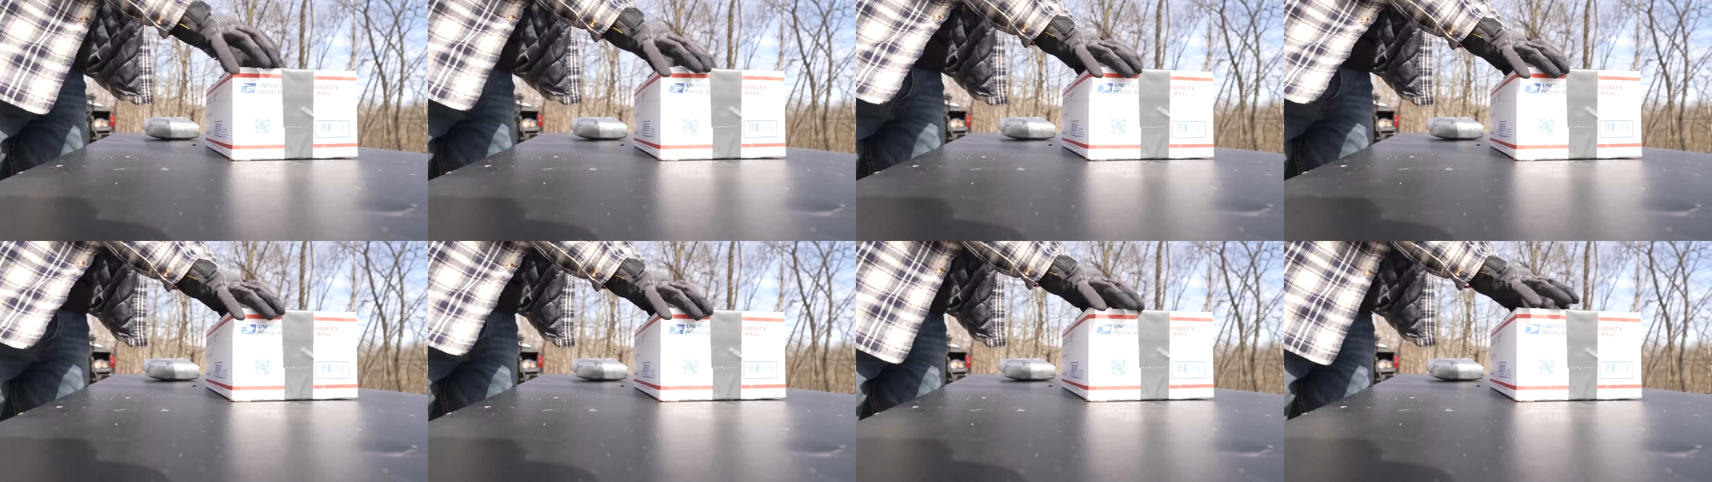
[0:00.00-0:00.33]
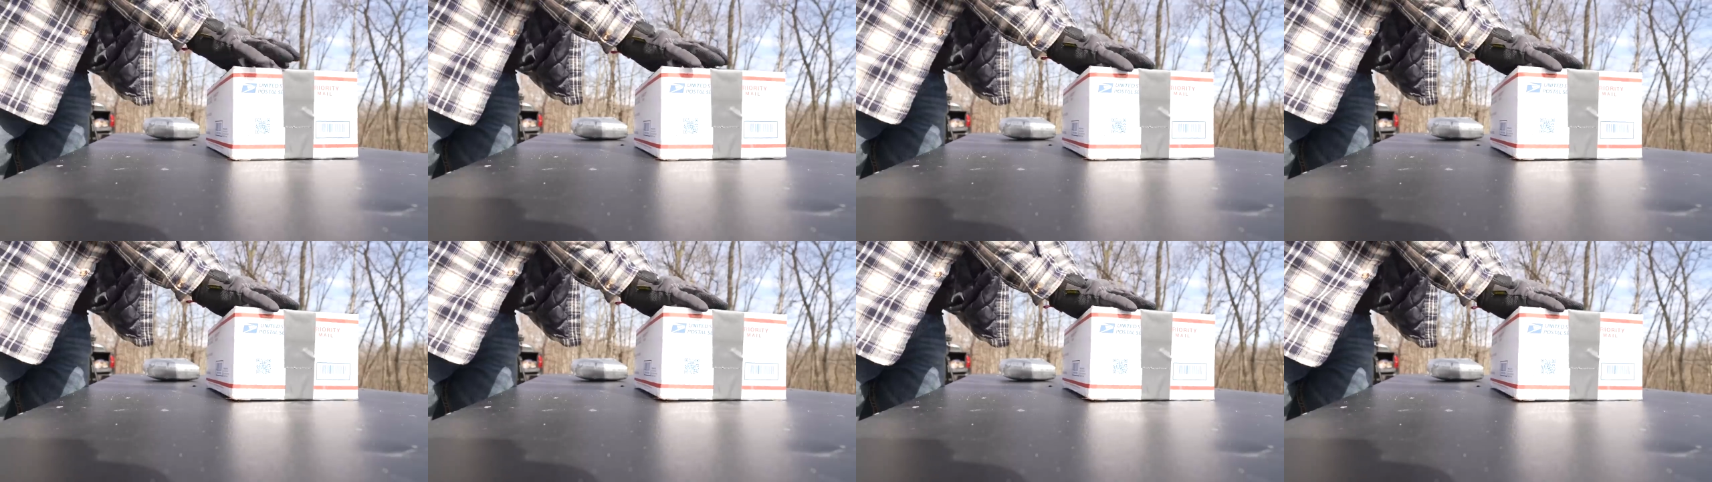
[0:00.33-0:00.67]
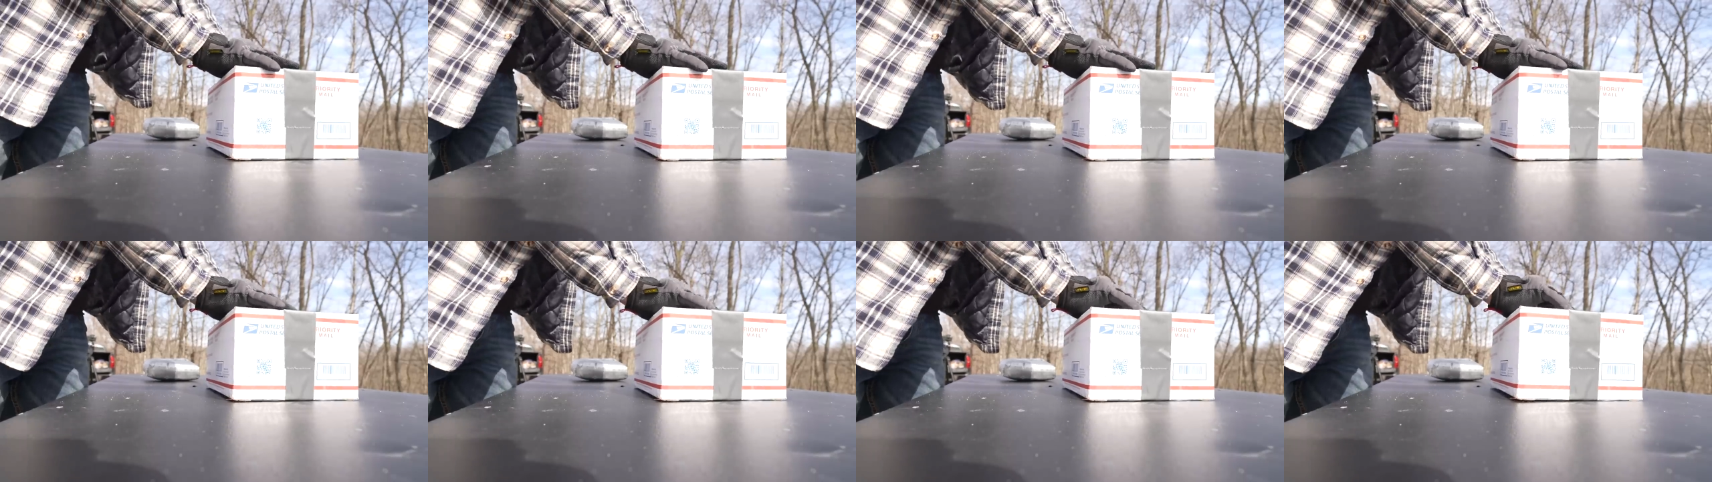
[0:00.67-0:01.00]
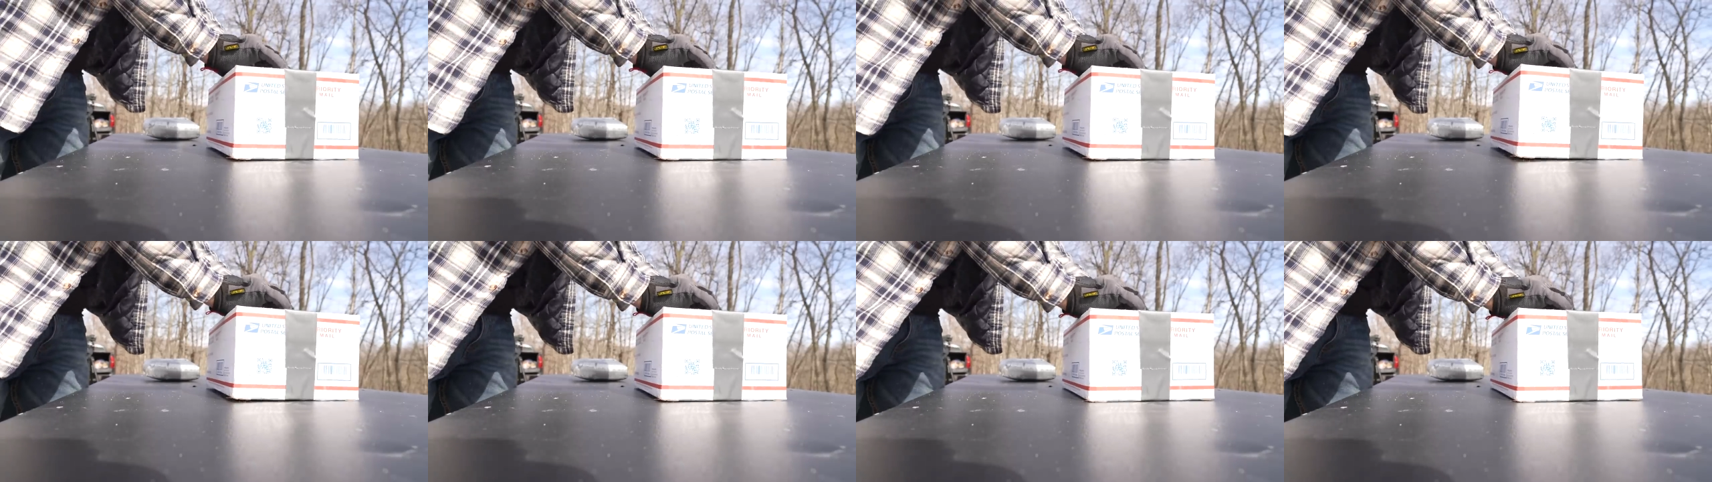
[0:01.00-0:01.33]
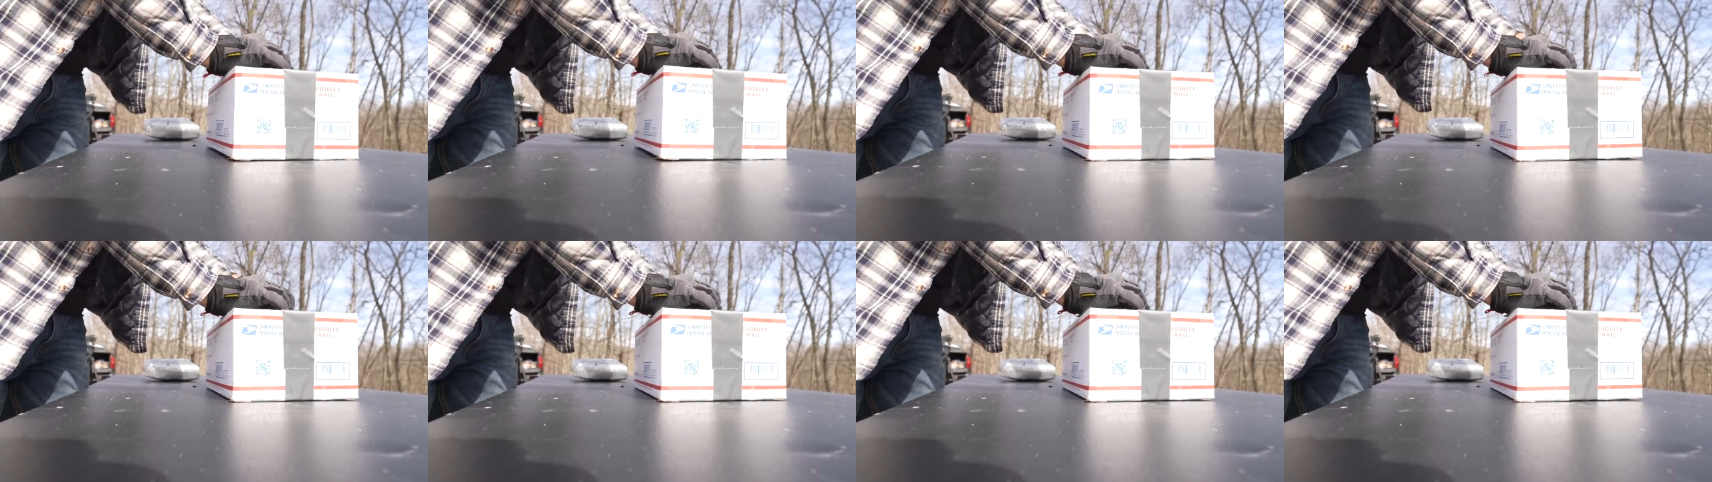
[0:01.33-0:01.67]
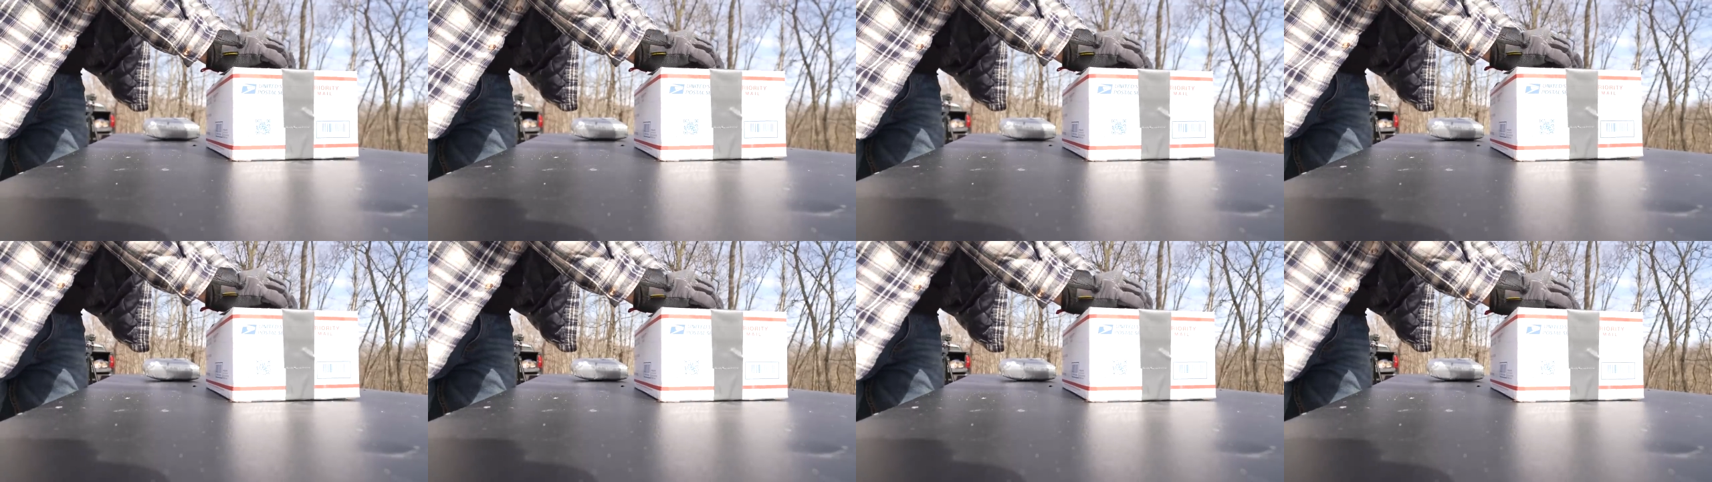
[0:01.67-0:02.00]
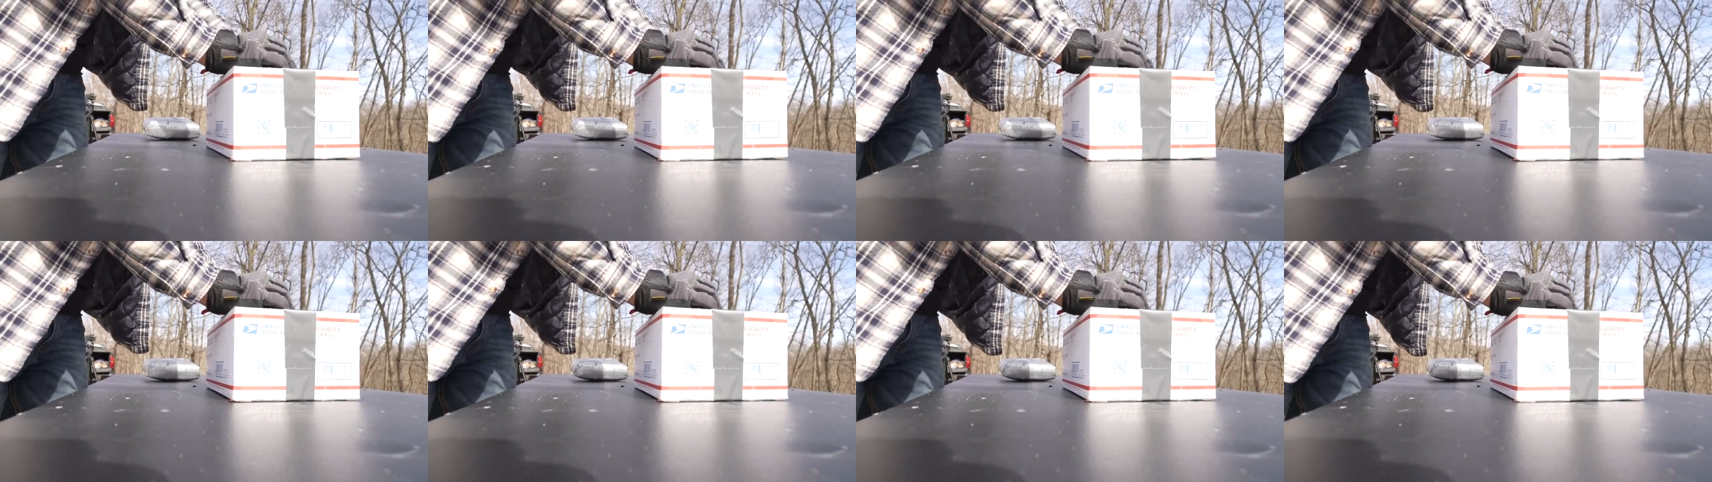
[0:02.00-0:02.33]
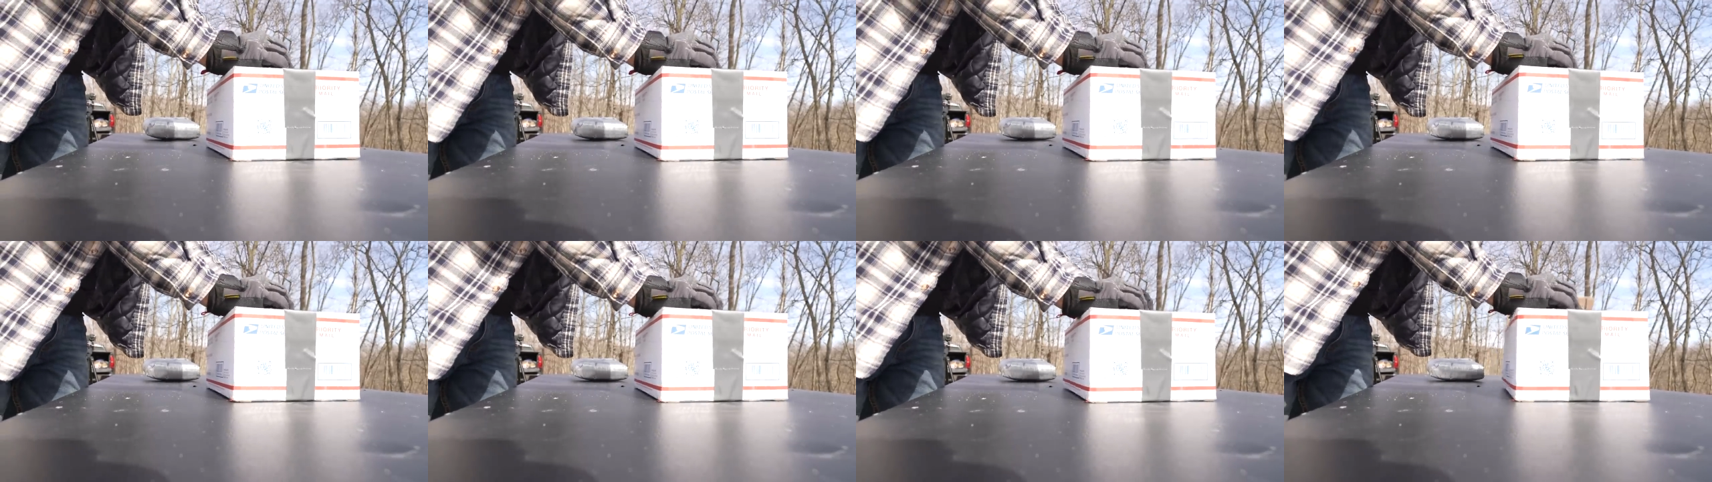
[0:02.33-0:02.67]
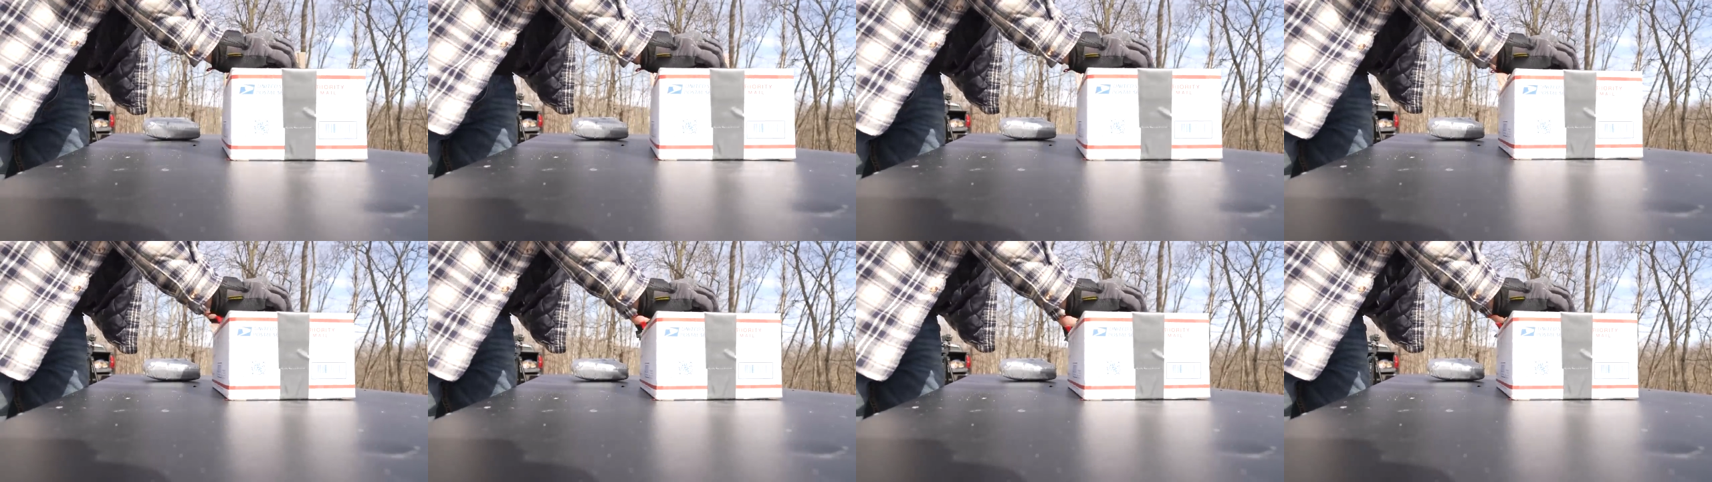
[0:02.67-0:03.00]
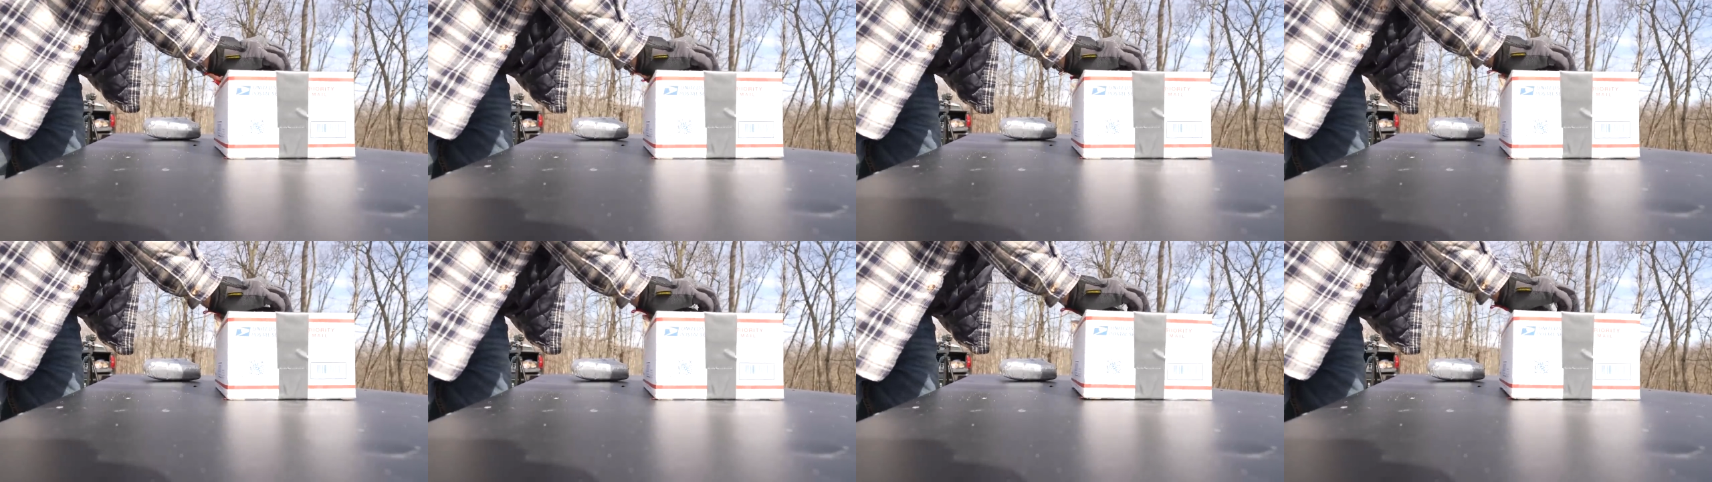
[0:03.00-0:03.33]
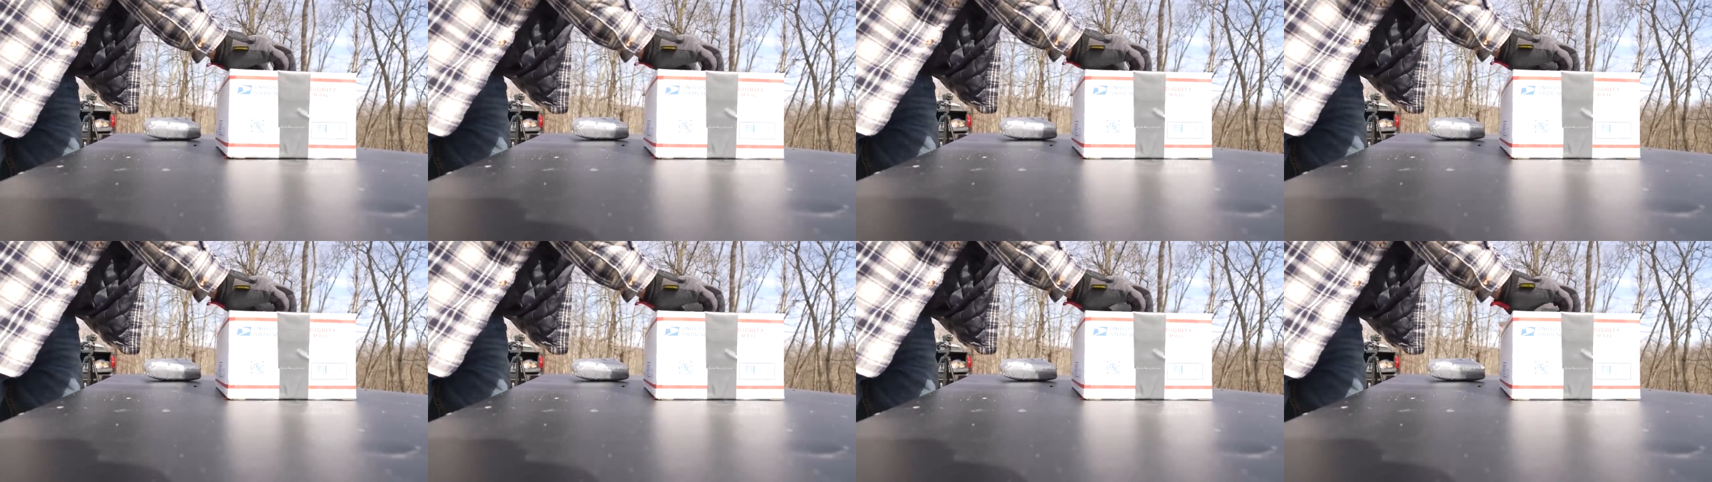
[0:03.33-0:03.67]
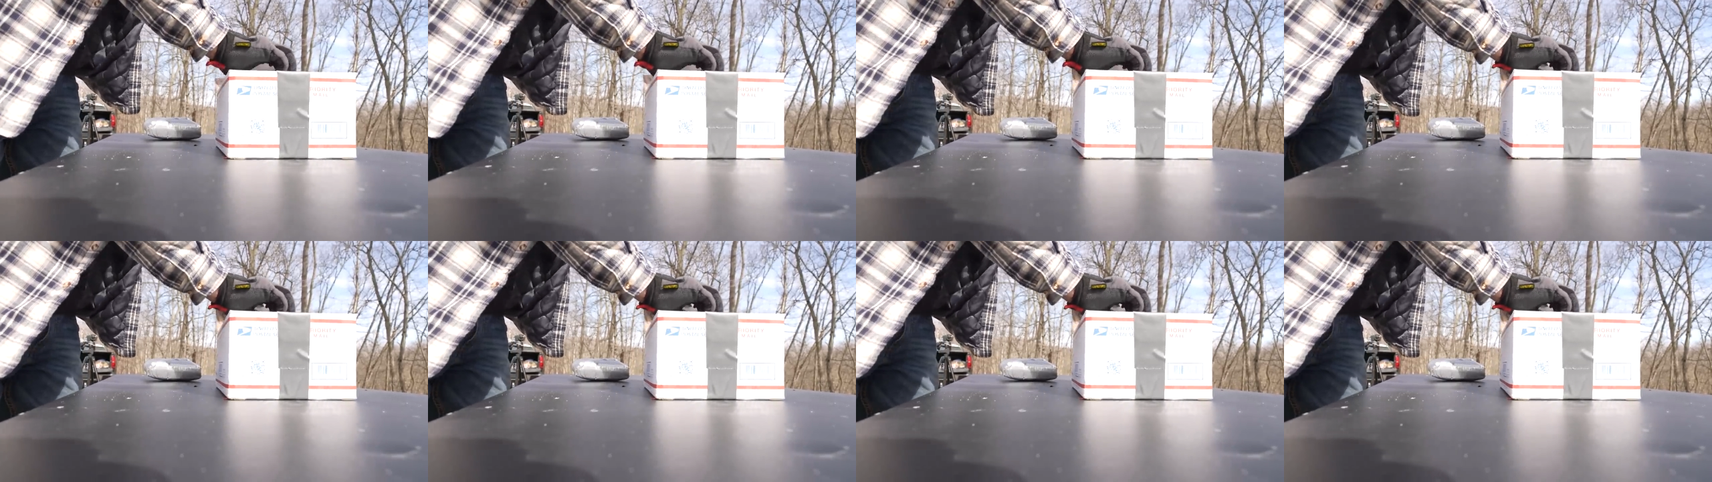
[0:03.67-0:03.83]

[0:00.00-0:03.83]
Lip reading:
[unreadable: no face in view]